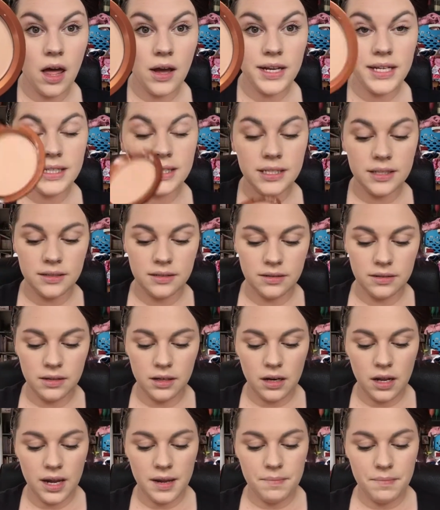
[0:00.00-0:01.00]
light
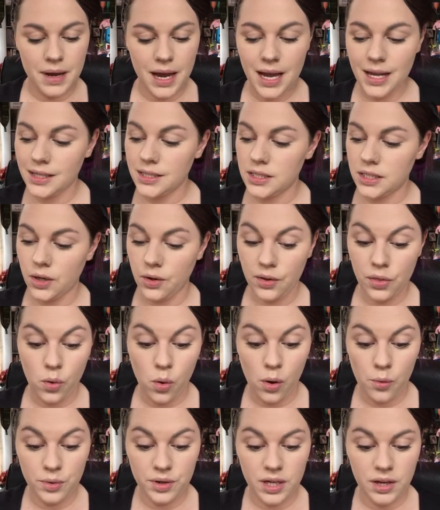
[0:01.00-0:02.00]
matte, so I
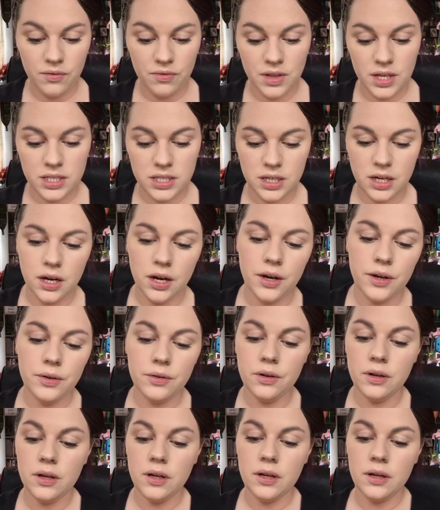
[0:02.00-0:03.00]
thought I would give this a
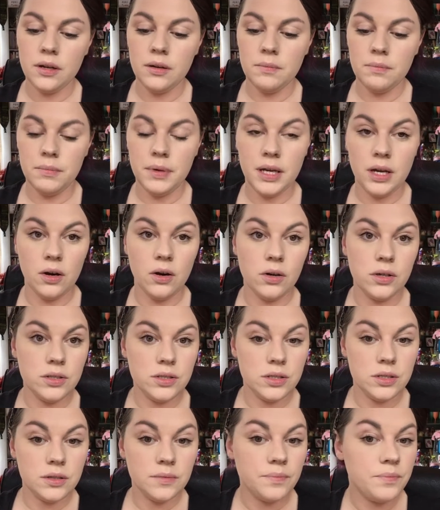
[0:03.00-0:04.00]
go,
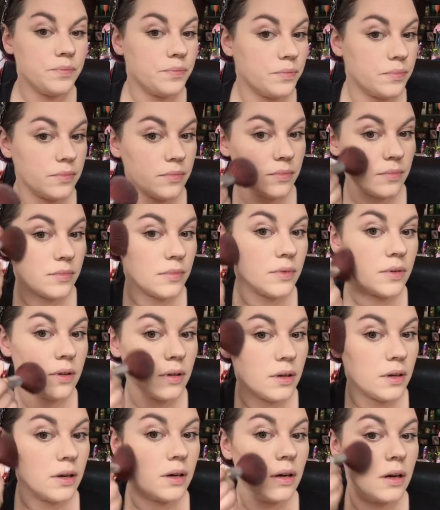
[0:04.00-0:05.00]
because
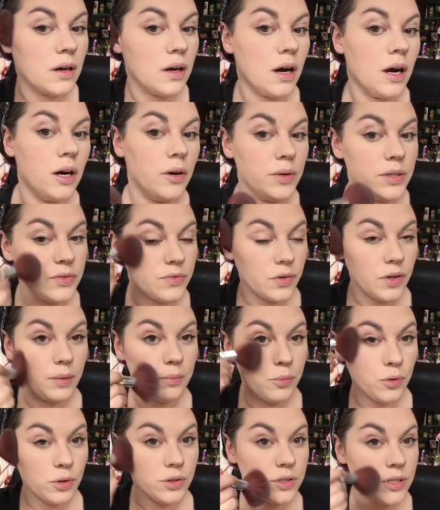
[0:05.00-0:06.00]
I always
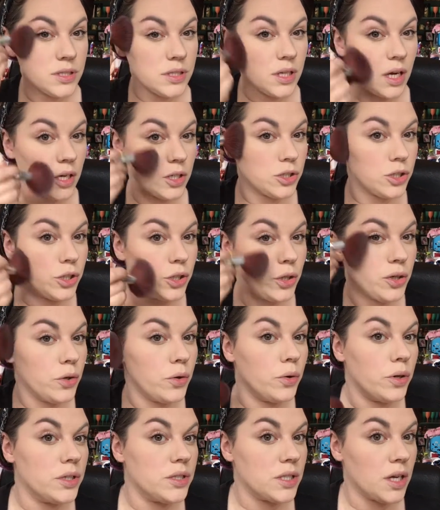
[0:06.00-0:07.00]
find bronzers are
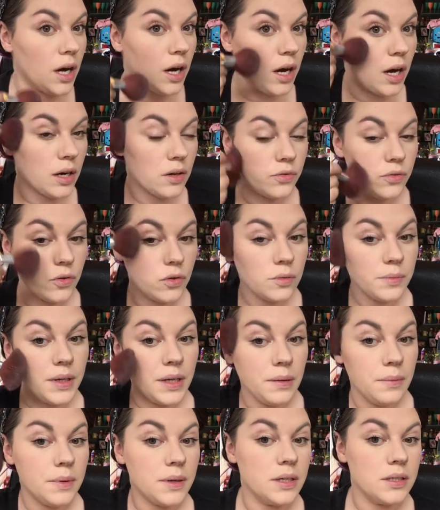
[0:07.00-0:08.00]
too dark for
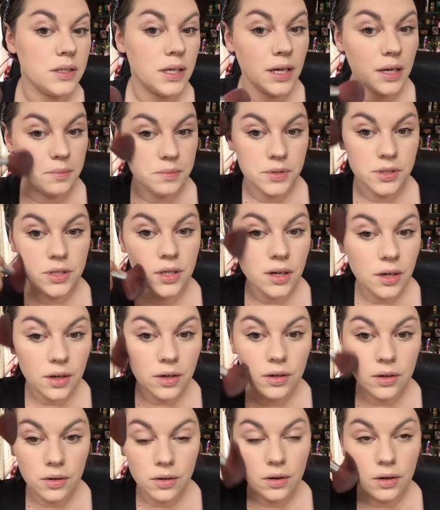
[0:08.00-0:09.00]
me because I am
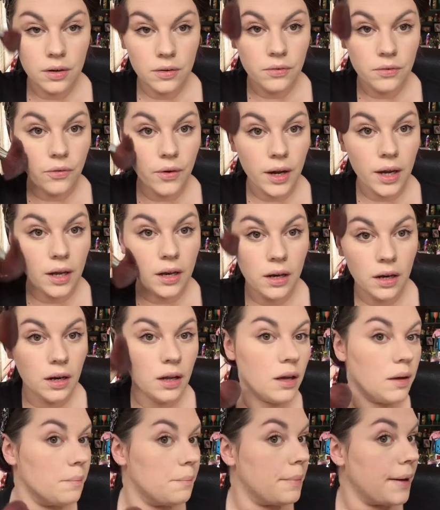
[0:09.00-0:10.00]
so freaking
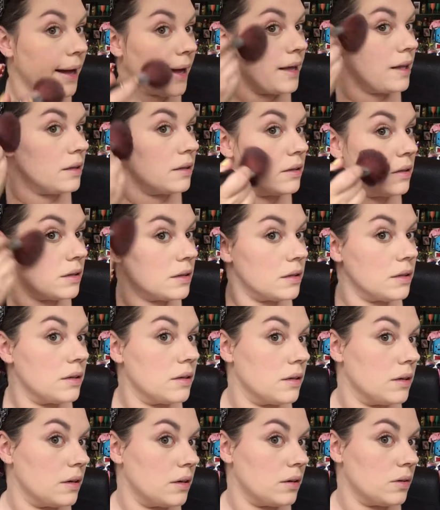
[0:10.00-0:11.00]
pale.
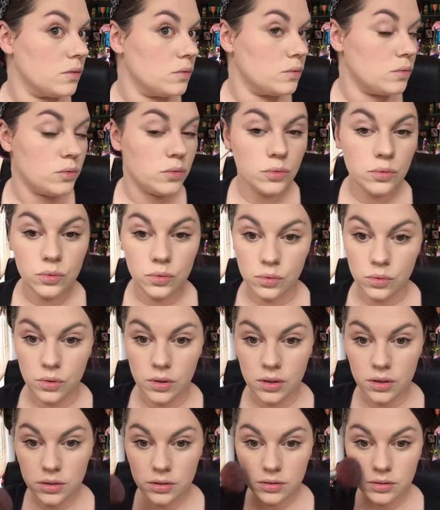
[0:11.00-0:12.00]
Ooh,
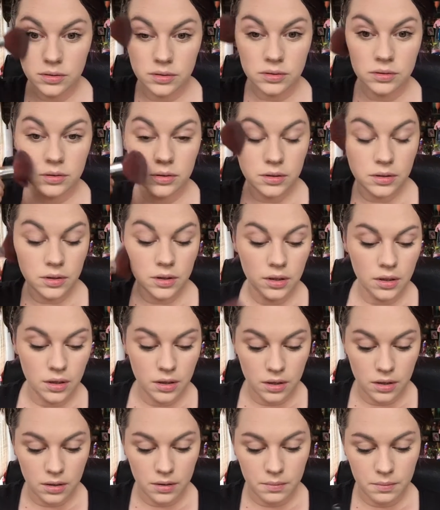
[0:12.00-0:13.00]

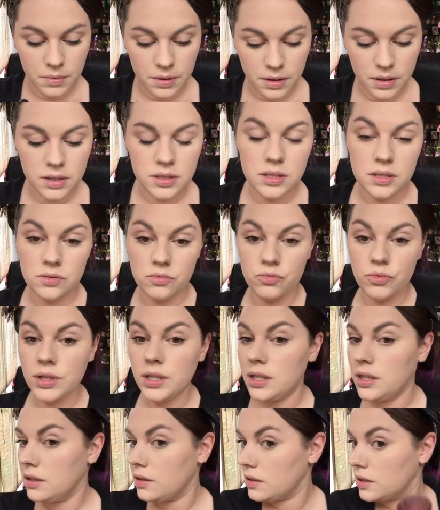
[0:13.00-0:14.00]
this is
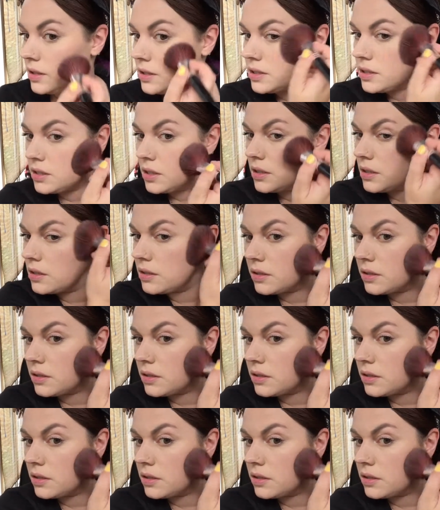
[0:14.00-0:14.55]
really nice.